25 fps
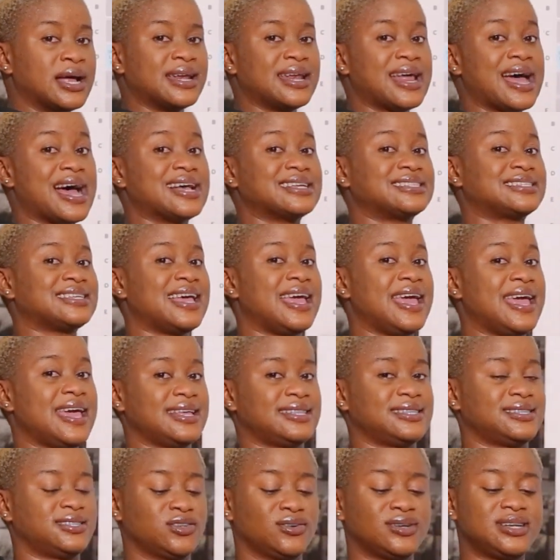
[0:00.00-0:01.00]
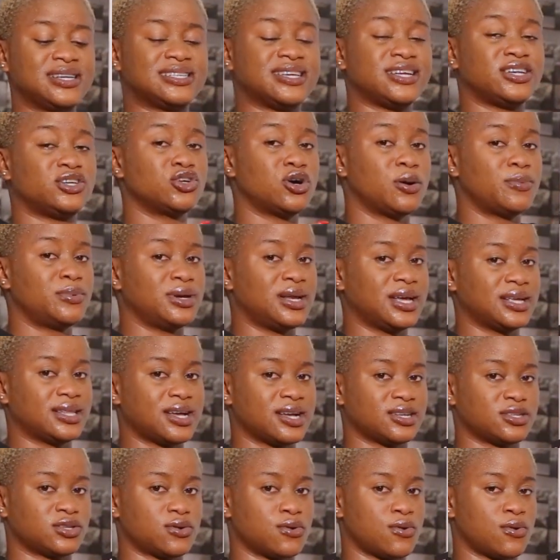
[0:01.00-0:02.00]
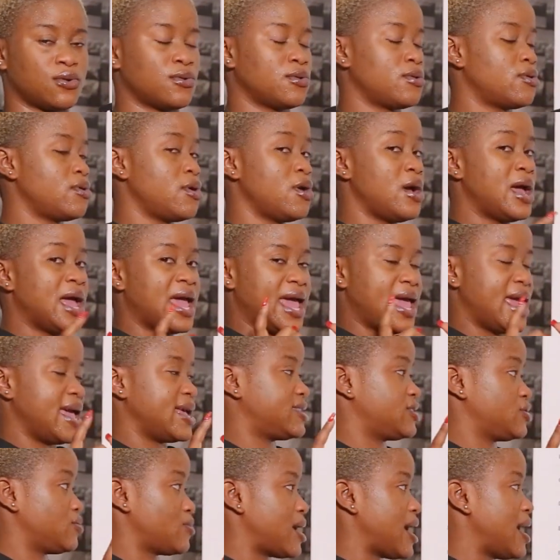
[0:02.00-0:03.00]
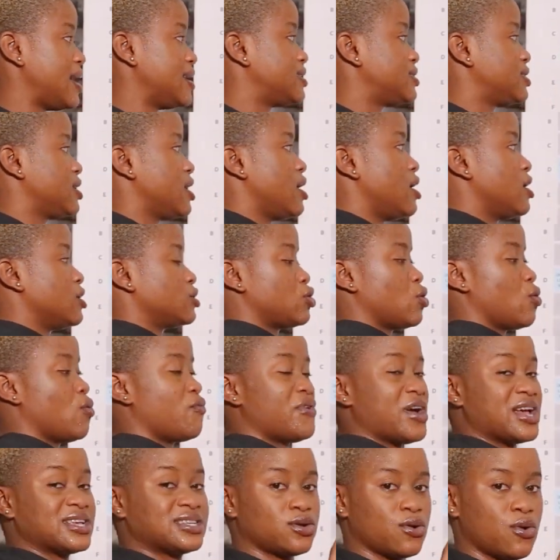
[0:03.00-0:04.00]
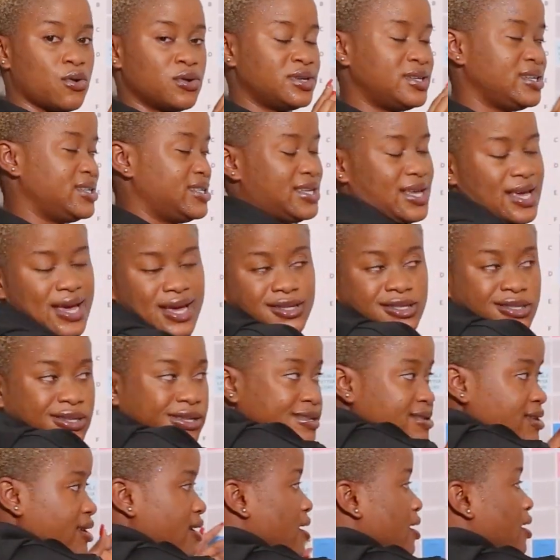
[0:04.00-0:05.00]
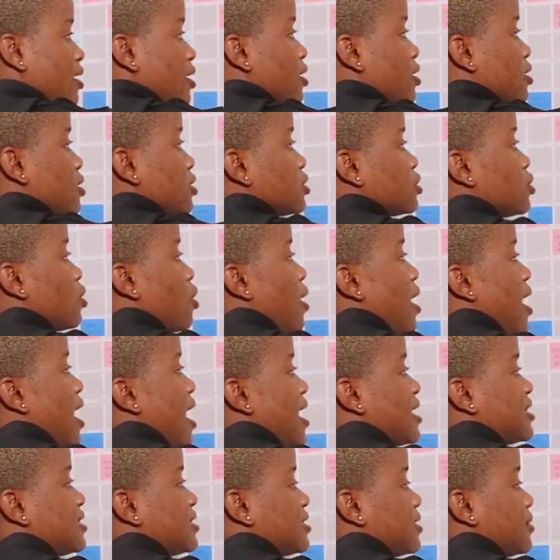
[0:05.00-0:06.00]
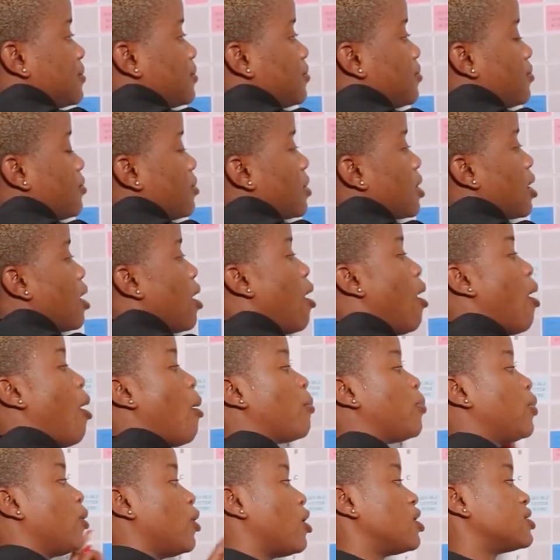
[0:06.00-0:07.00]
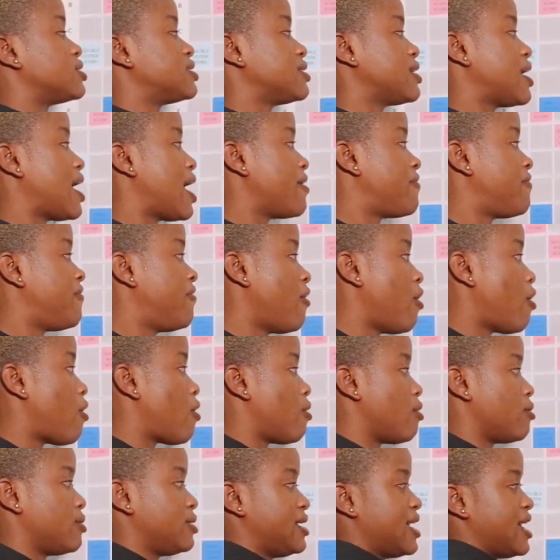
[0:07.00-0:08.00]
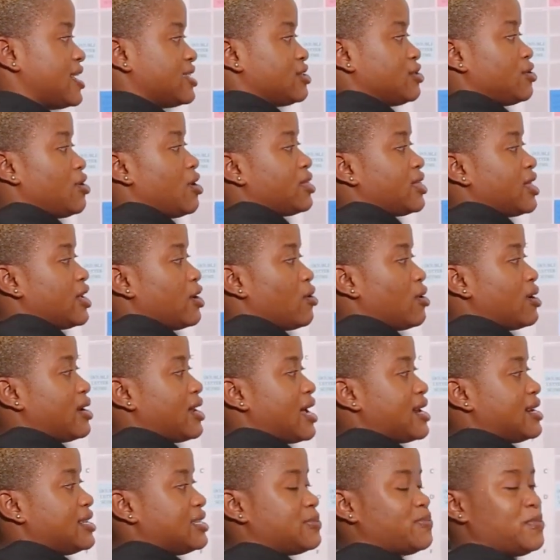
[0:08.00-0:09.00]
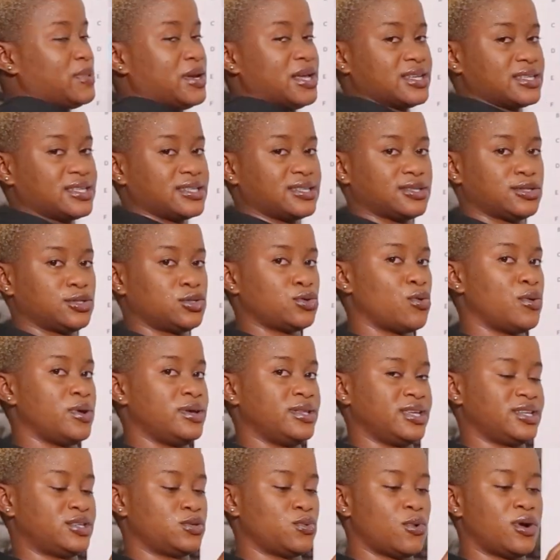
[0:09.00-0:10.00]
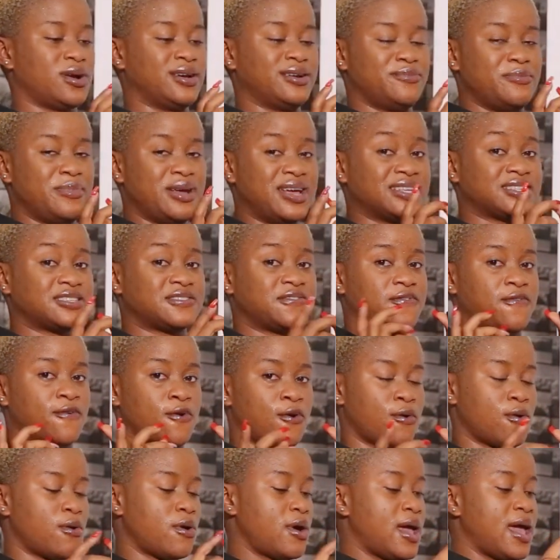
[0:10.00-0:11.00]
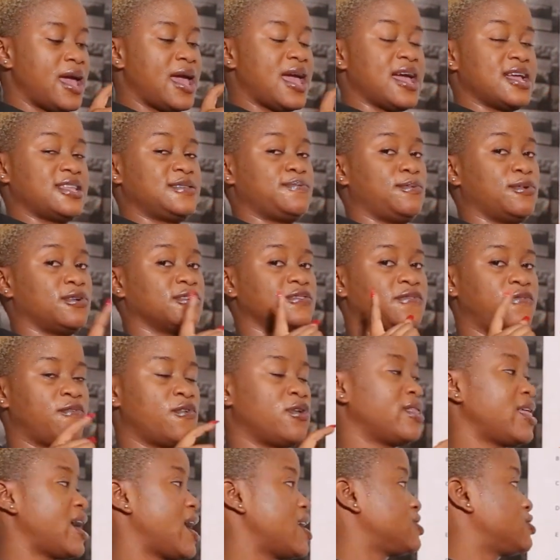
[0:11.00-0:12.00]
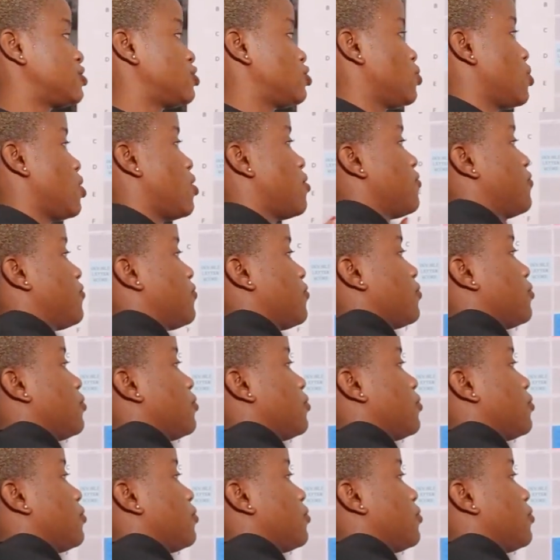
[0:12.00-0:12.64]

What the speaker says: that's 8. So this is a double letter score, 8, right? So we'll first hold this 8. So 8 plus 4, there's nothing under this place, so this one remains 4. 8 plus 4, that's 12.